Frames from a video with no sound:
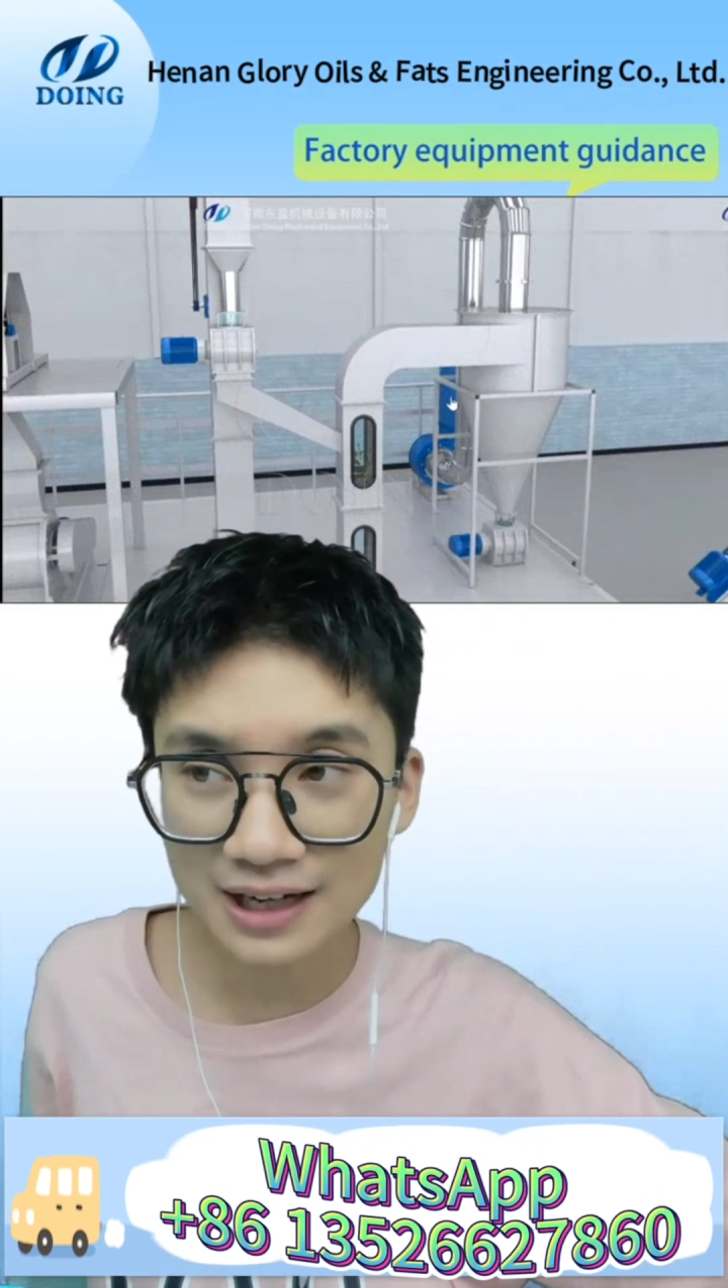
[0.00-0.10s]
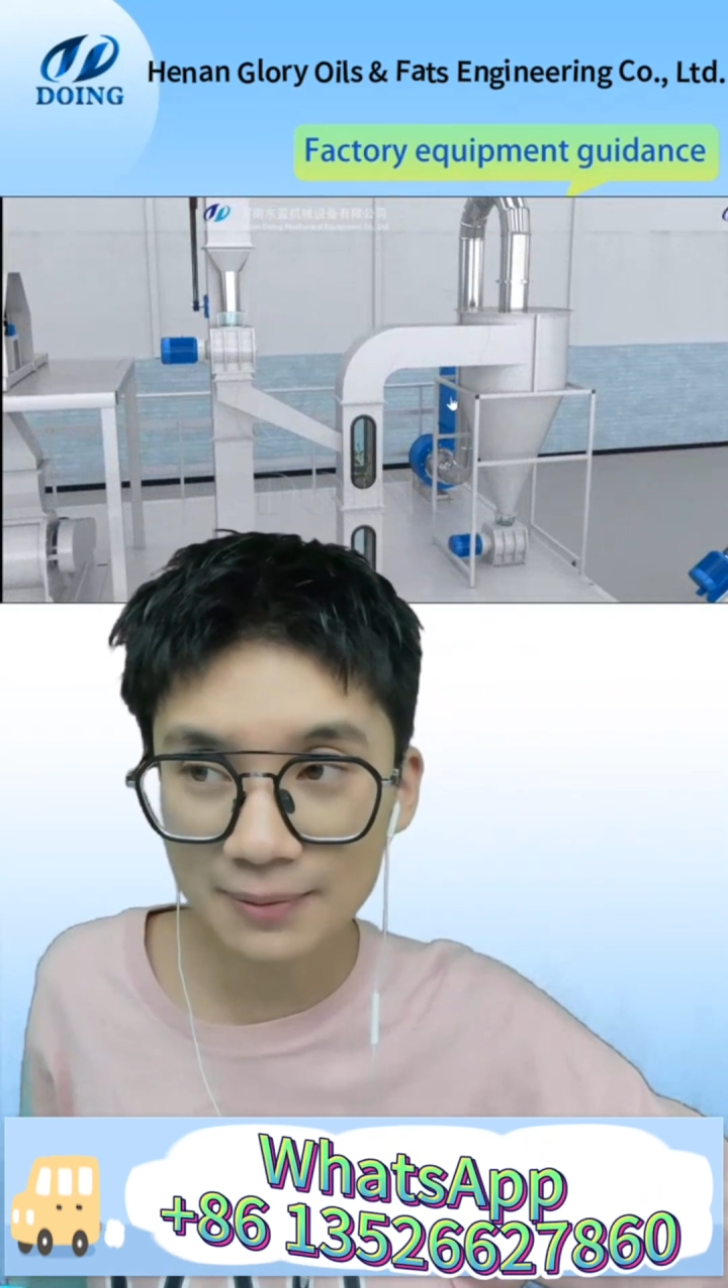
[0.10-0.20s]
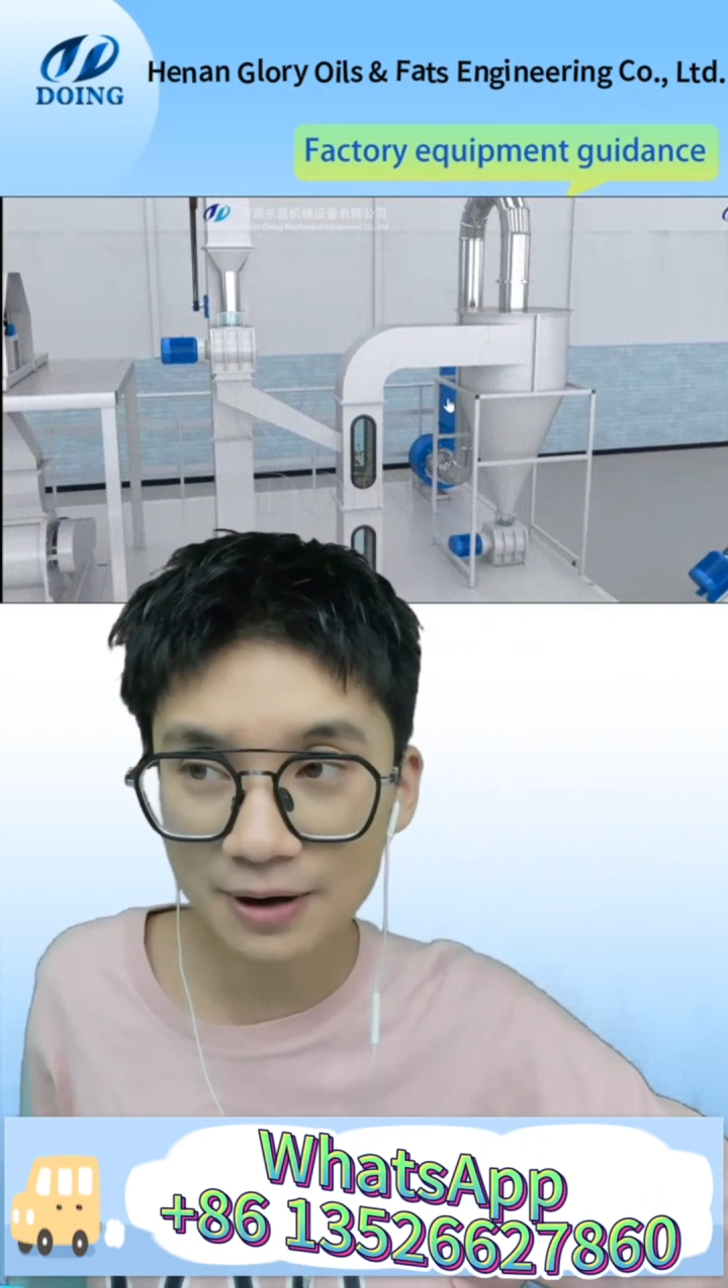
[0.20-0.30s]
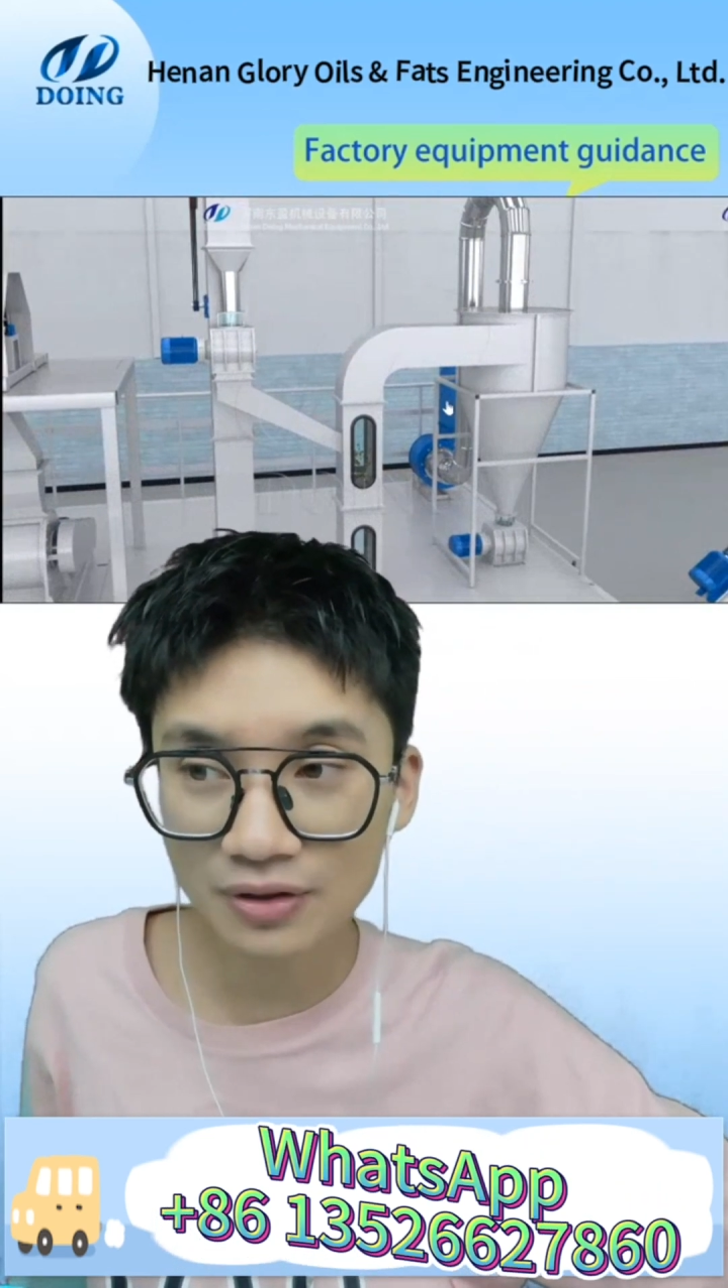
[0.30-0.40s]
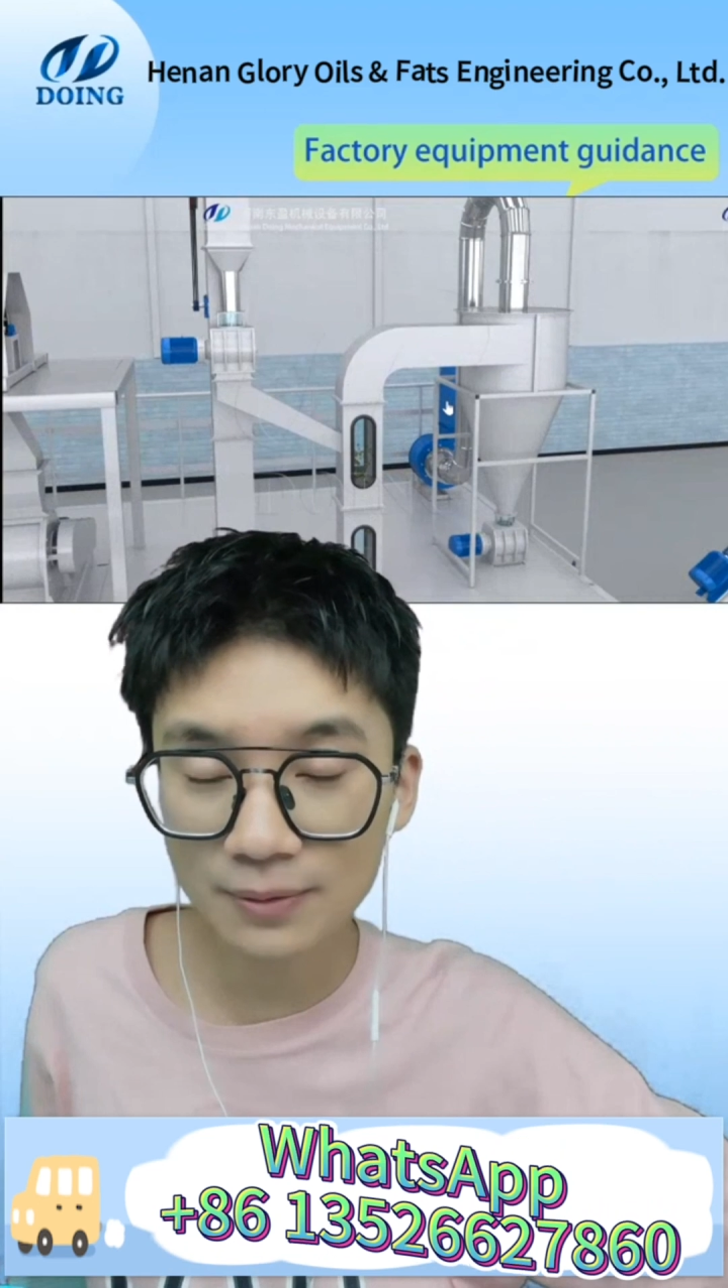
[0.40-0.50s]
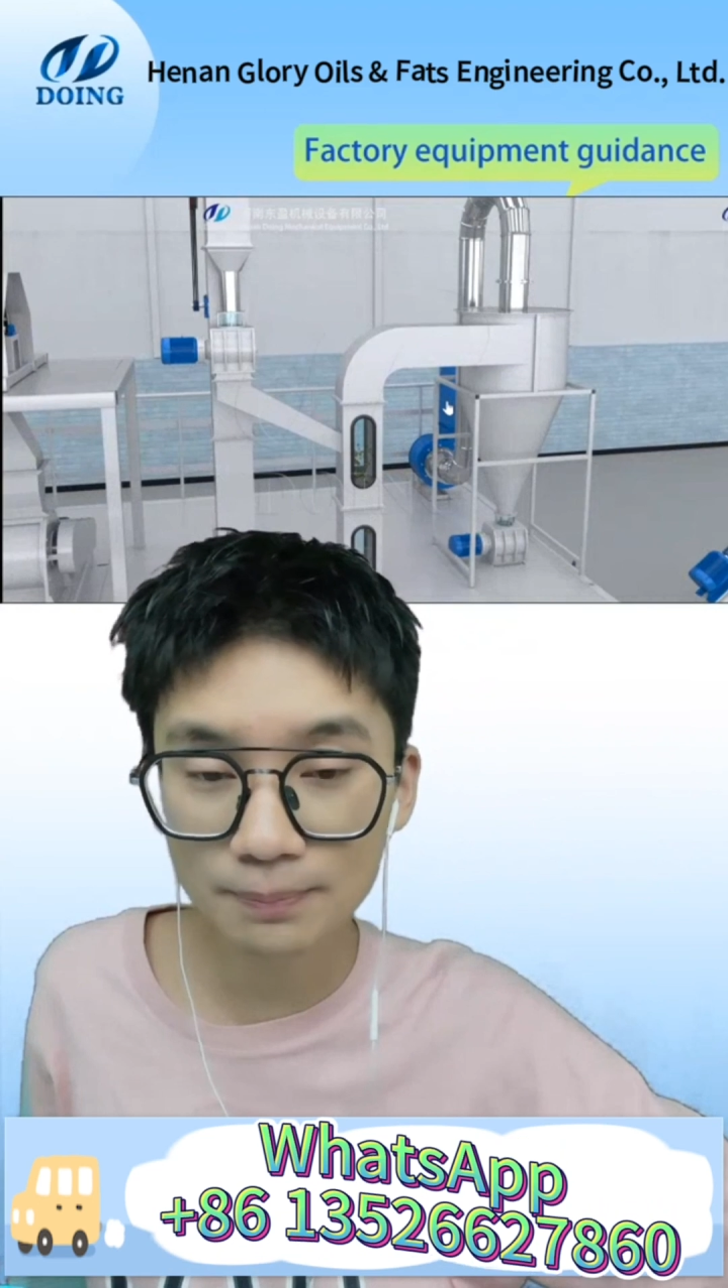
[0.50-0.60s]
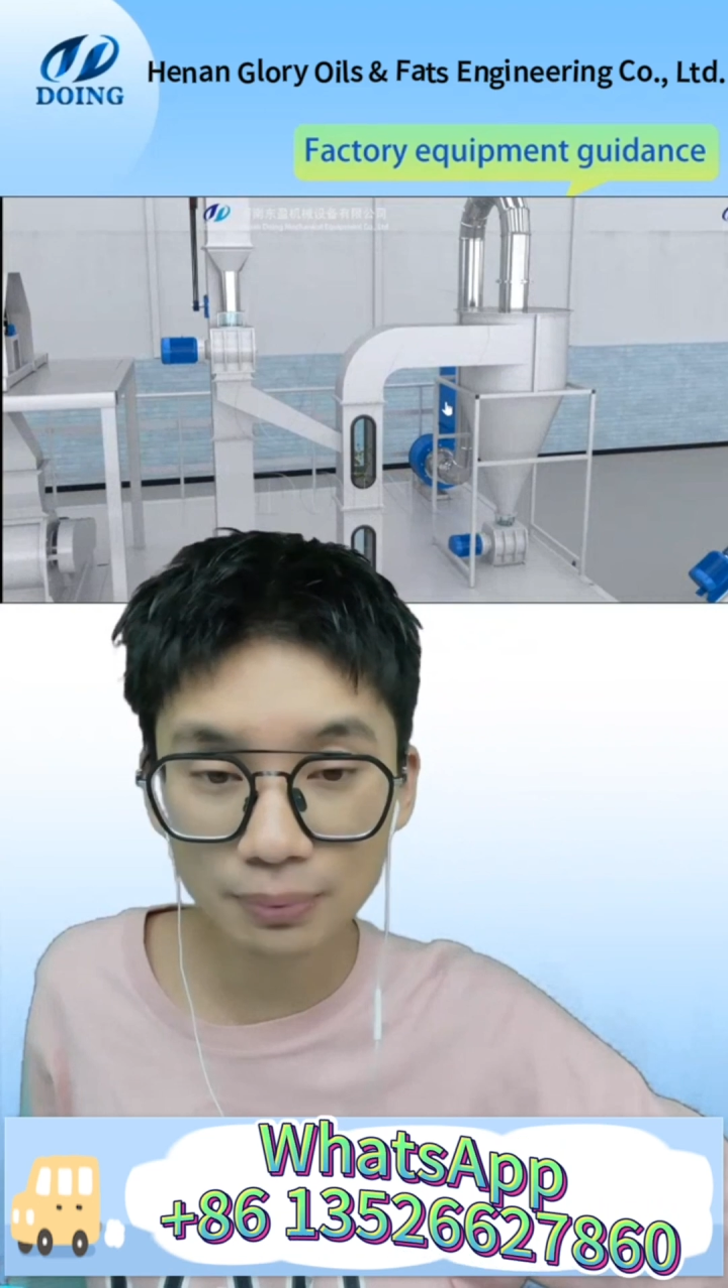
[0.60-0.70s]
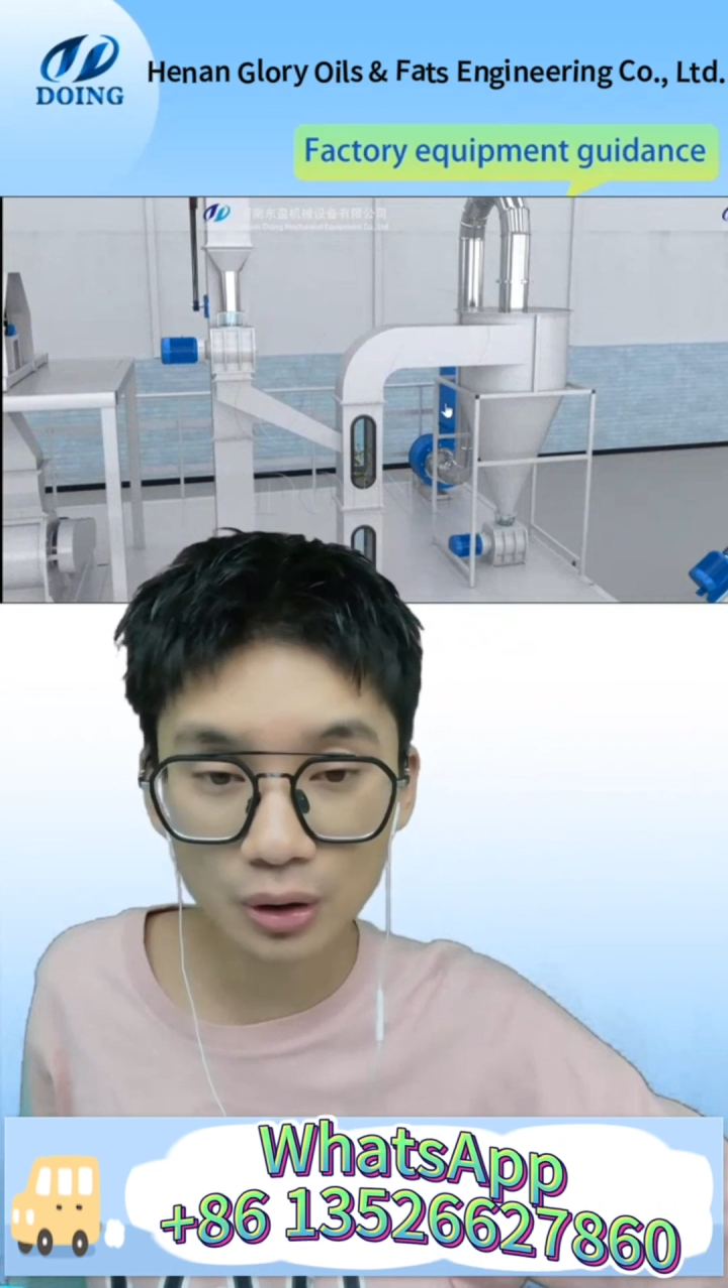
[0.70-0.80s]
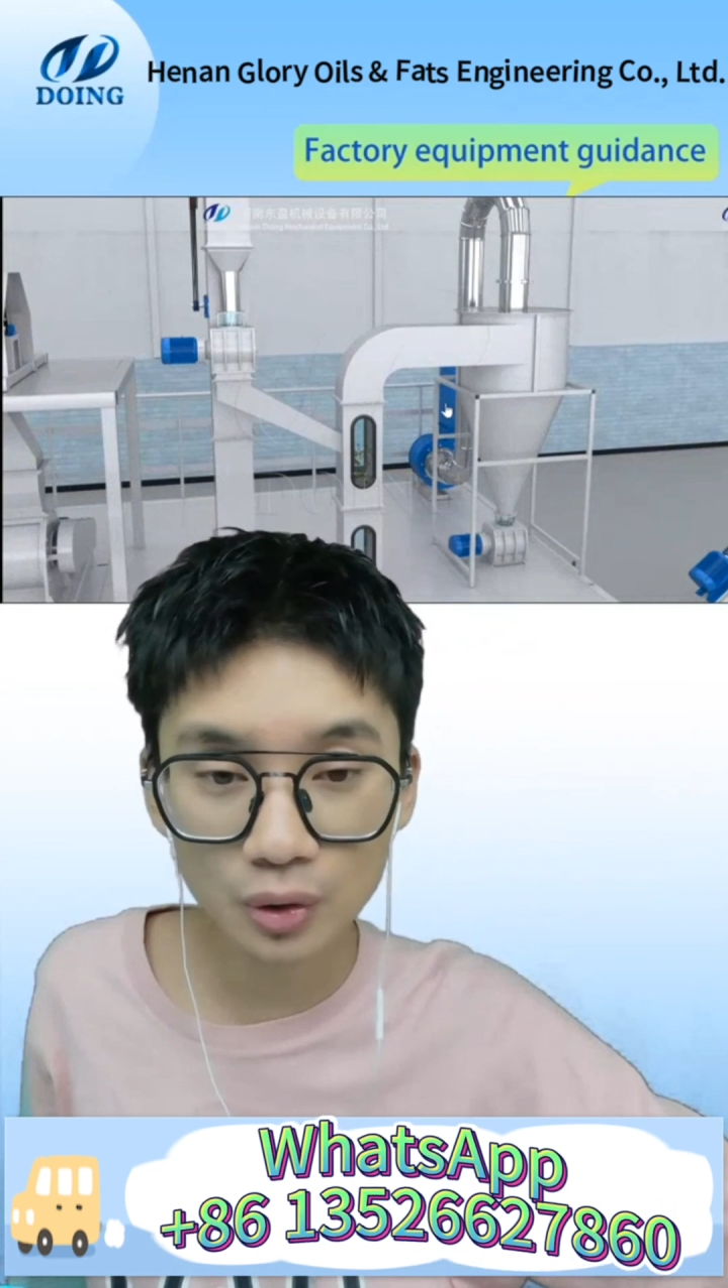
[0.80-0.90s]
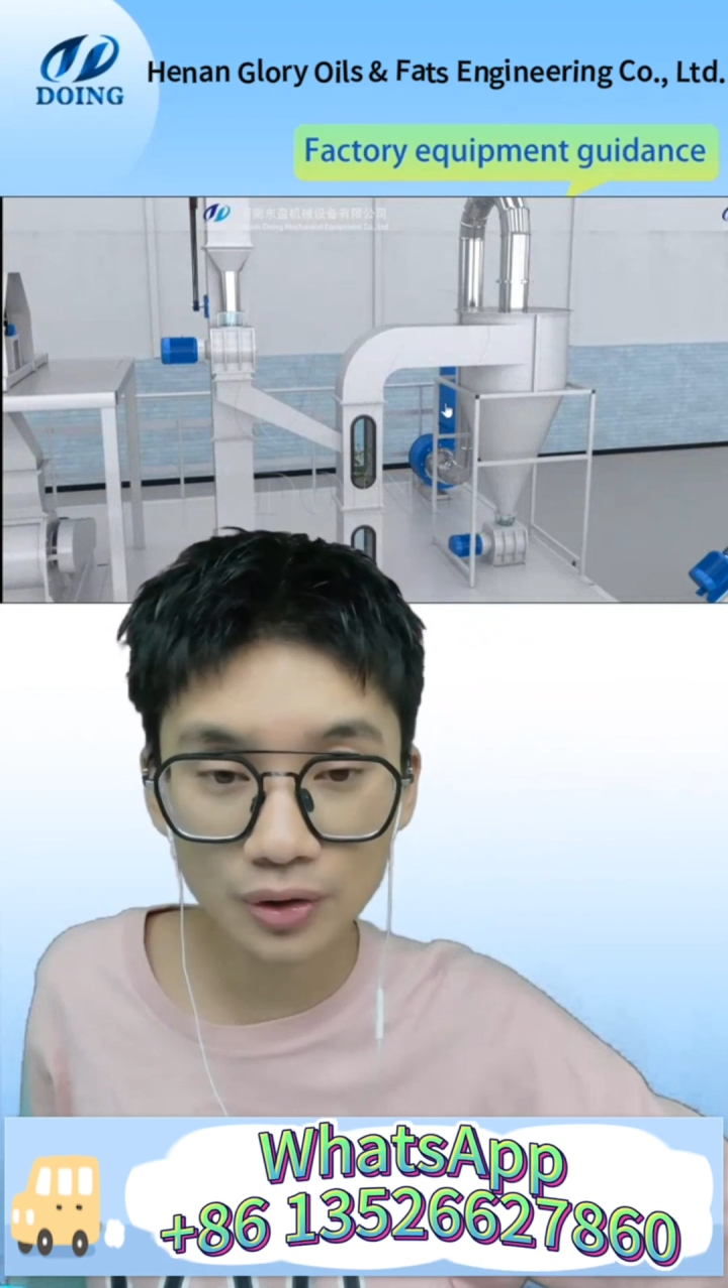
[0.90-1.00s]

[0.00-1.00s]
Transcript: about the blue